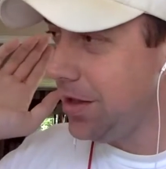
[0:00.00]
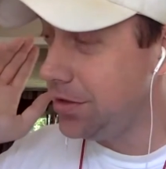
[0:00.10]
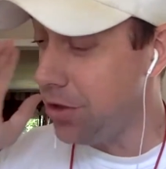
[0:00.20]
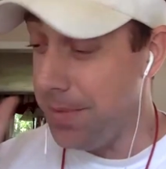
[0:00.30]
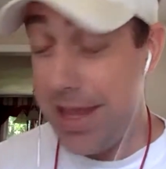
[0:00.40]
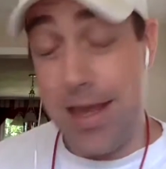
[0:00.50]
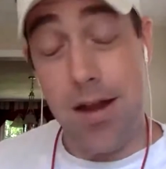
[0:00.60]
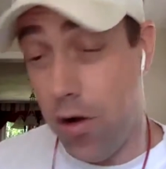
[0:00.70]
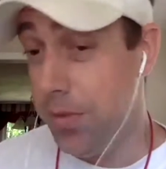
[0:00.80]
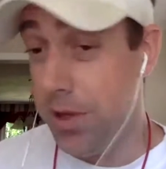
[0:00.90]
So I'm in
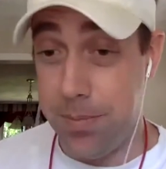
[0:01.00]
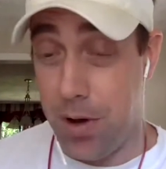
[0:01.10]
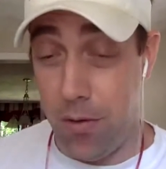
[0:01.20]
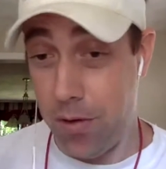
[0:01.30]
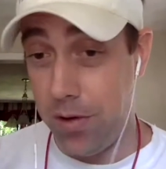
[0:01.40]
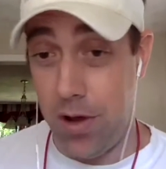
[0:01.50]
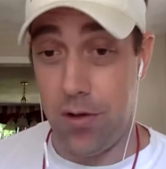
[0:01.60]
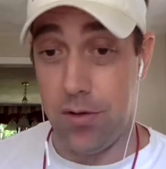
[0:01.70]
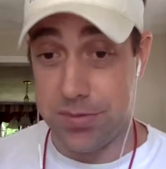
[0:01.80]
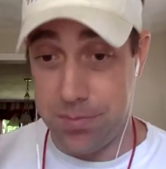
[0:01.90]
Home Depot or
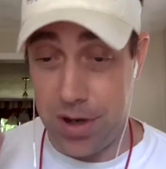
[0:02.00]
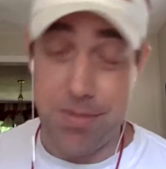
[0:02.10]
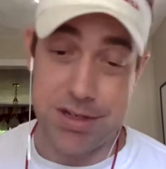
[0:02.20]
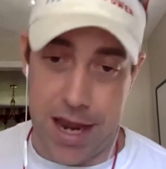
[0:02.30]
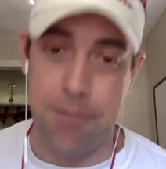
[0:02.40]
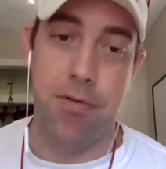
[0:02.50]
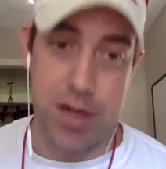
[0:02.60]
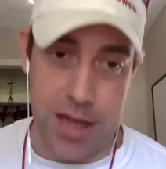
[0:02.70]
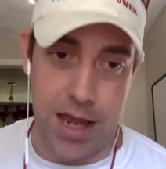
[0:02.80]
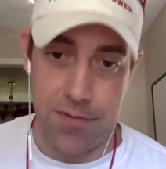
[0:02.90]
Lowe's pretty much every
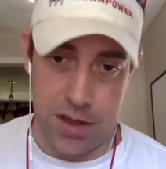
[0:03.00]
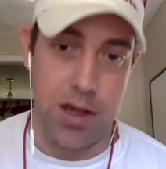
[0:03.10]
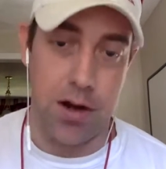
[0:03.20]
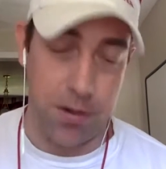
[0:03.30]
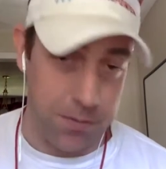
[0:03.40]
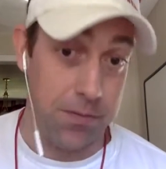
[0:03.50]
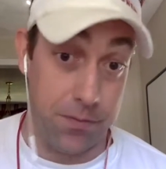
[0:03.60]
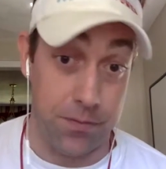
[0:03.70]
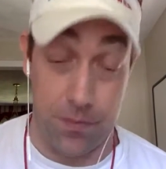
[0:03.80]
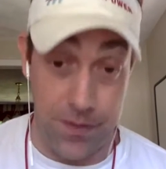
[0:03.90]
day of the year for
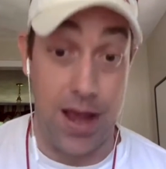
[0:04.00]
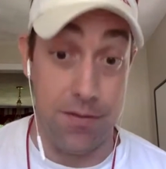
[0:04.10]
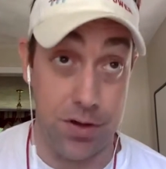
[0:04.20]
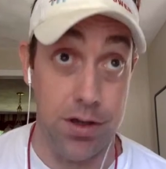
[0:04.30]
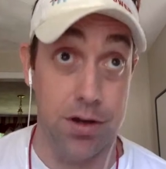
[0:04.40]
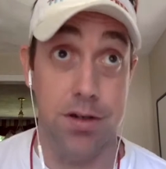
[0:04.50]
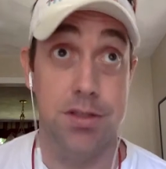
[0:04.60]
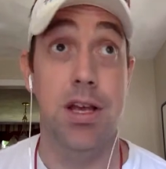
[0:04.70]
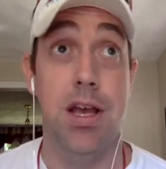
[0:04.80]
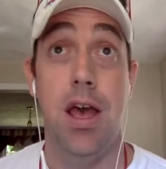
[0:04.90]
5
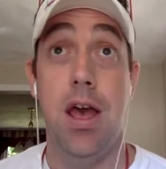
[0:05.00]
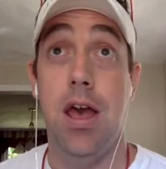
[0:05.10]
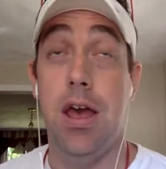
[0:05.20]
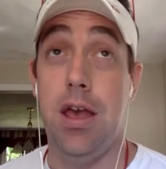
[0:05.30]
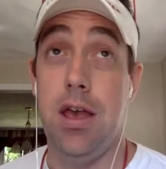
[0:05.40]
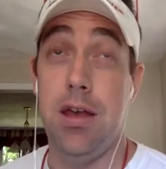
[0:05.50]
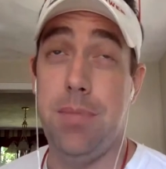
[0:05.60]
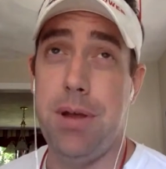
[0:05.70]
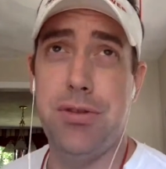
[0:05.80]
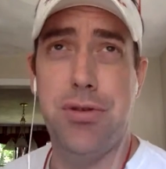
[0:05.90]
years. And
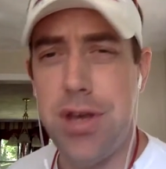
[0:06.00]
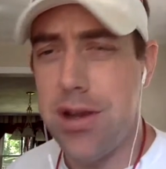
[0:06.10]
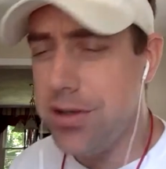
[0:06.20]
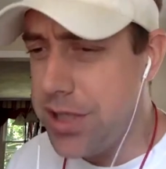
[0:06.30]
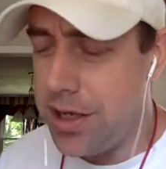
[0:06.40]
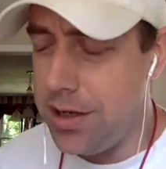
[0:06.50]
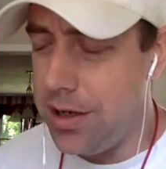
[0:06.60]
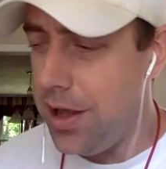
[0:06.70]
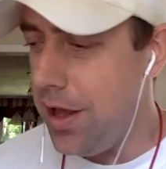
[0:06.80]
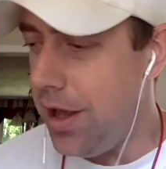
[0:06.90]
about 2 years
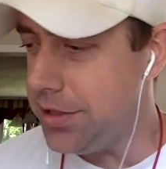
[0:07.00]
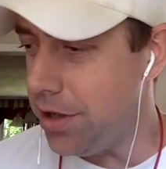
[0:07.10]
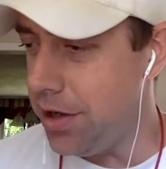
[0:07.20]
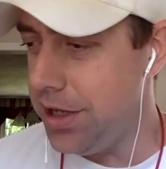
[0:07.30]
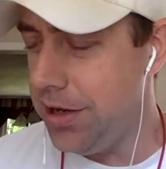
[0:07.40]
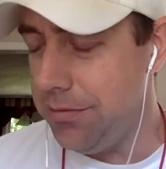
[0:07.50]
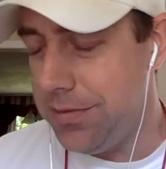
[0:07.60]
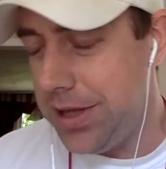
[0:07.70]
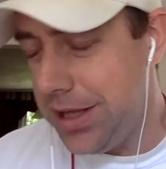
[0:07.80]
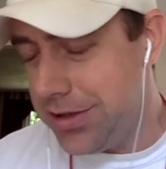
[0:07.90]
in, I started,
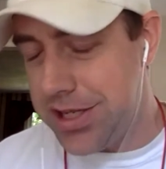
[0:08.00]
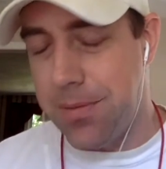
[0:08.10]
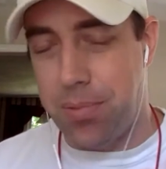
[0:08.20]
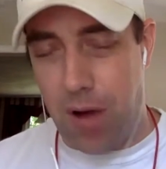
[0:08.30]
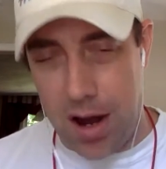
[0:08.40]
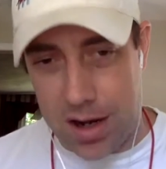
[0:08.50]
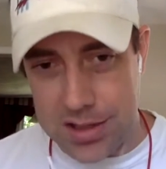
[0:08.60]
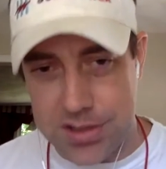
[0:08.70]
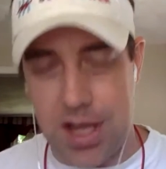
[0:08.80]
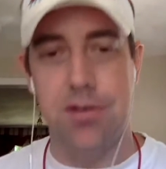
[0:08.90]
you see the product
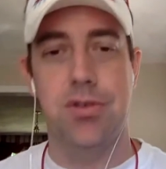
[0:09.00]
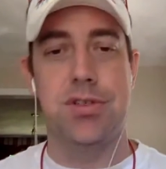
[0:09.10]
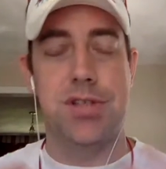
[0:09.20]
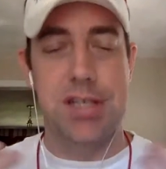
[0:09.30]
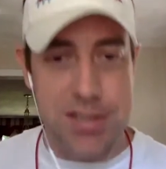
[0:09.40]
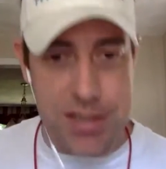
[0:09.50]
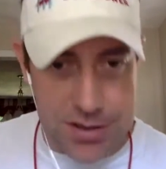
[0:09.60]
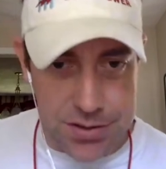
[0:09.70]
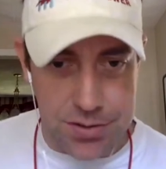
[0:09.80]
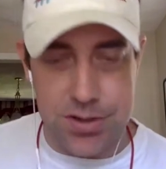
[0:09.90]
cycles, the
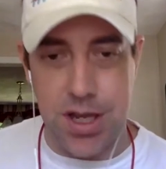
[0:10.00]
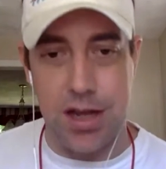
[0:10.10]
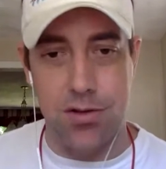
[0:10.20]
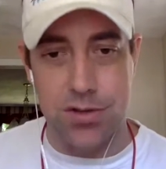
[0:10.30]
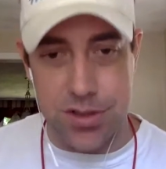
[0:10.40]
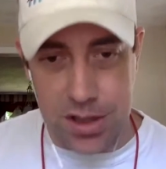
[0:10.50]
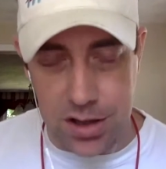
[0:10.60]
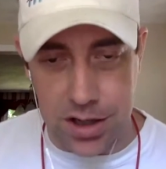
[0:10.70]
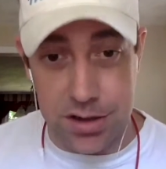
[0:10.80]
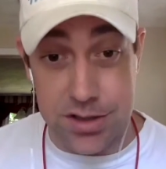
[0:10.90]
seasonal cycles, and the
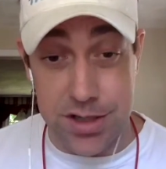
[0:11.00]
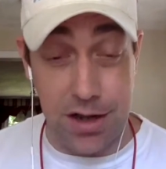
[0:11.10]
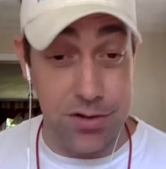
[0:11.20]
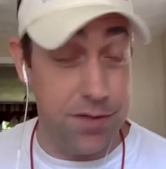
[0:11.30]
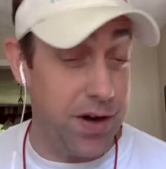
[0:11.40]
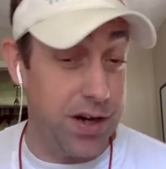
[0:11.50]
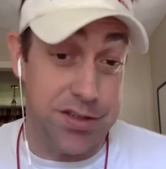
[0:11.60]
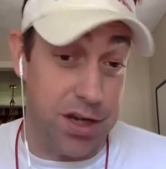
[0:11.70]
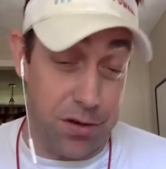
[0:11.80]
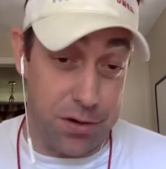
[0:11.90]
clearance cycles. It's very
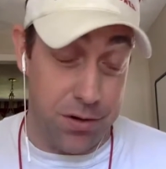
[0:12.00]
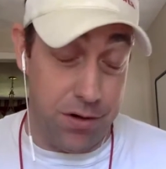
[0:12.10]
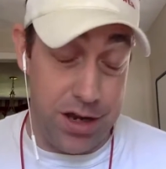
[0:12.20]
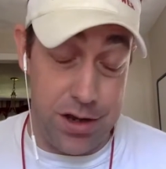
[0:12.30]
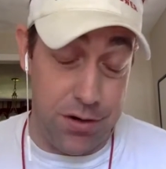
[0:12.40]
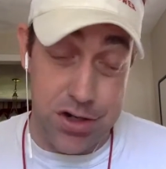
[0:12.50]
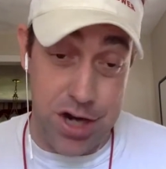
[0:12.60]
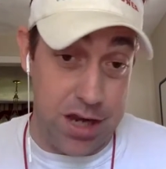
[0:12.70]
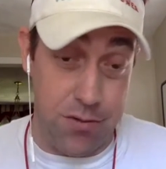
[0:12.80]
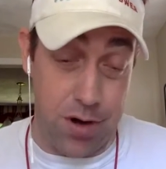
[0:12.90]
cyclical, right? You go to
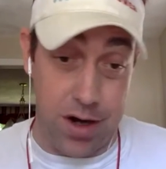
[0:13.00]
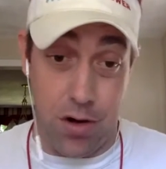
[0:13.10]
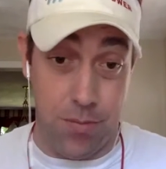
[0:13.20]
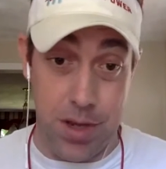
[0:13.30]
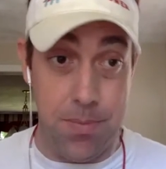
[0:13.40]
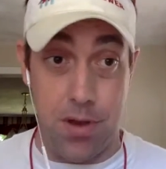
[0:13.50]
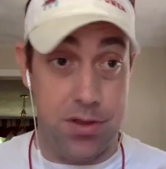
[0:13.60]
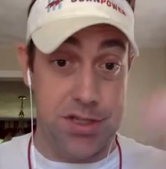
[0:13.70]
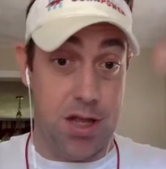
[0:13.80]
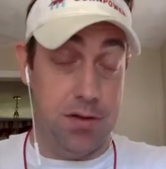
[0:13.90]
January in Home Depot,
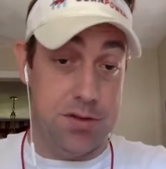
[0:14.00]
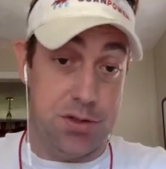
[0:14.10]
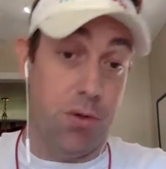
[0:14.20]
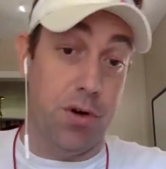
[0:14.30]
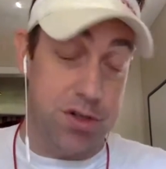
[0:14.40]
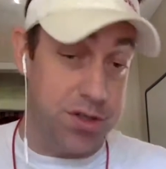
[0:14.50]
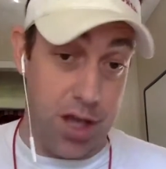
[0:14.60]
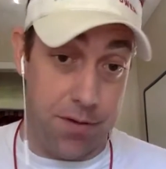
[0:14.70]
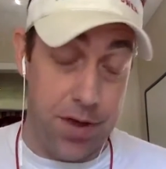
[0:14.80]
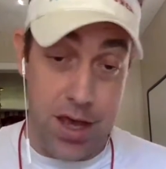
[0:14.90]
they're selling storage
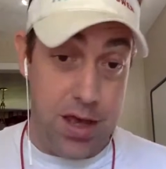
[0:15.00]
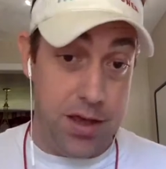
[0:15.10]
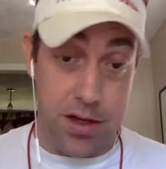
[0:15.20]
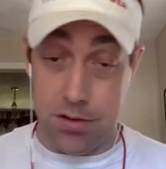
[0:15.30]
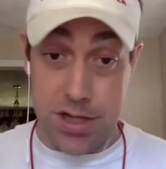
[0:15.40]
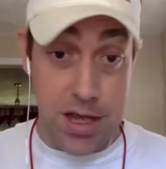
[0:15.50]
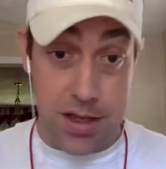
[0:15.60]
stuff. It's